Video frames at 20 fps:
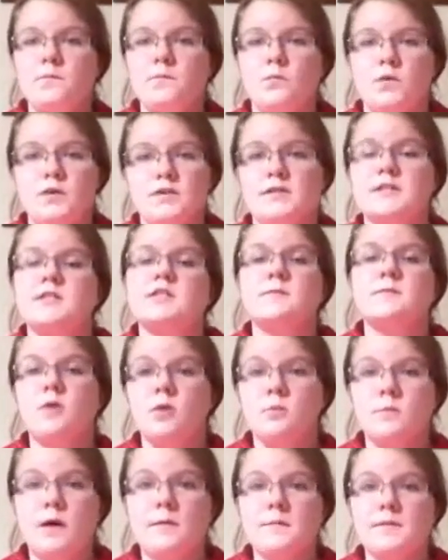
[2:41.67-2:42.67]
When it's in the
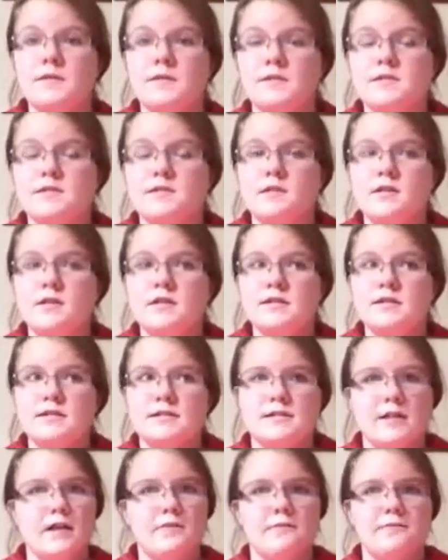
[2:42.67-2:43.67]
smoke bomb, it's
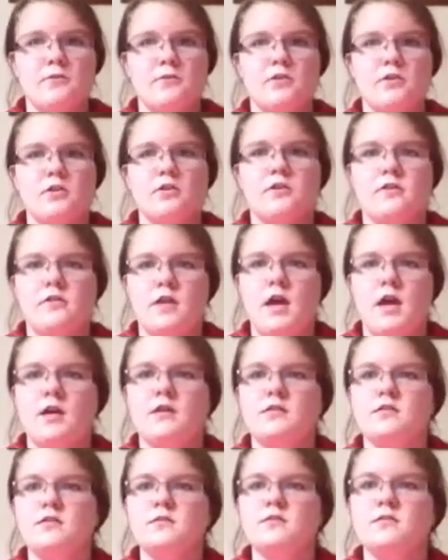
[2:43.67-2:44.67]
safer
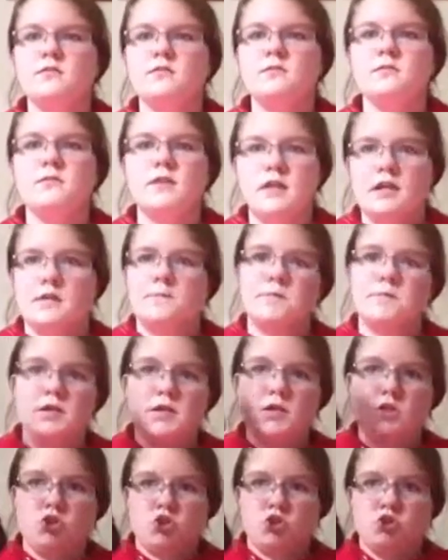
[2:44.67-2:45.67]
than it
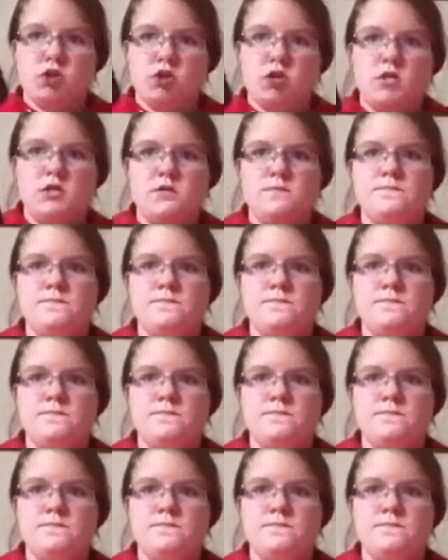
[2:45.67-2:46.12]
being straight.